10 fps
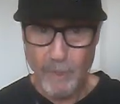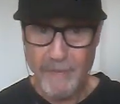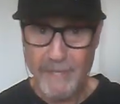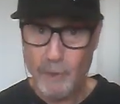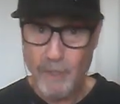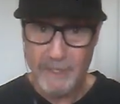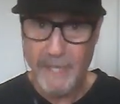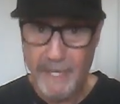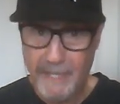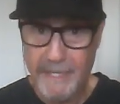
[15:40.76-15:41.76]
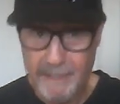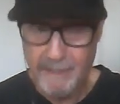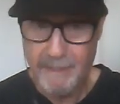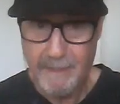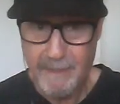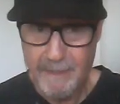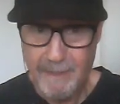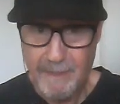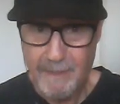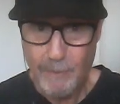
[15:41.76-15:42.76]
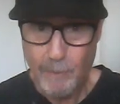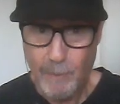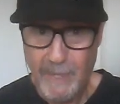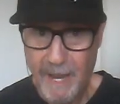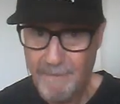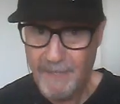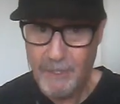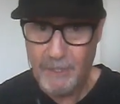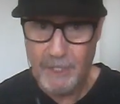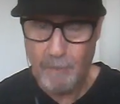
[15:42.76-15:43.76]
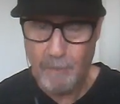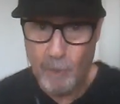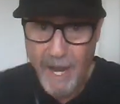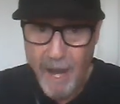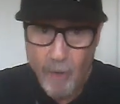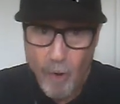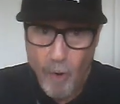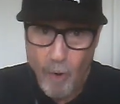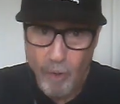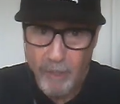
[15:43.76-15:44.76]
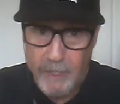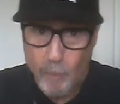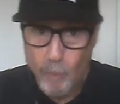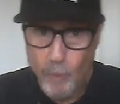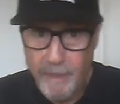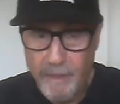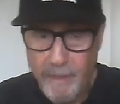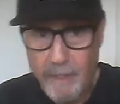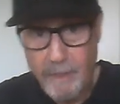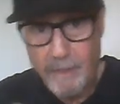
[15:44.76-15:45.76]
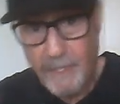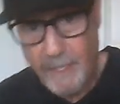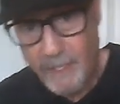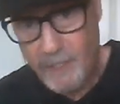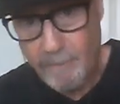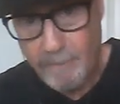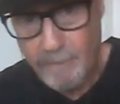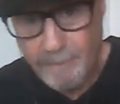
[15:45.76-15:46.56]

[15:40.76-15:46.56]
That's our identity. We have this ism. We're alcoholics with the ism.